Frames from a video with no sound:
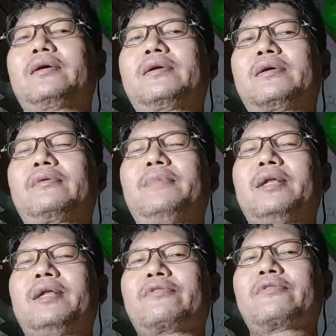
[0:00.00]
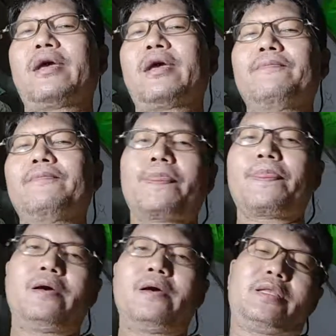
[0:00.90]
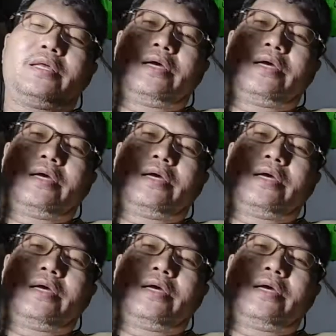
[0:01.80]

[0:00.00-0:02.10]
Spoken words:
meaning to say the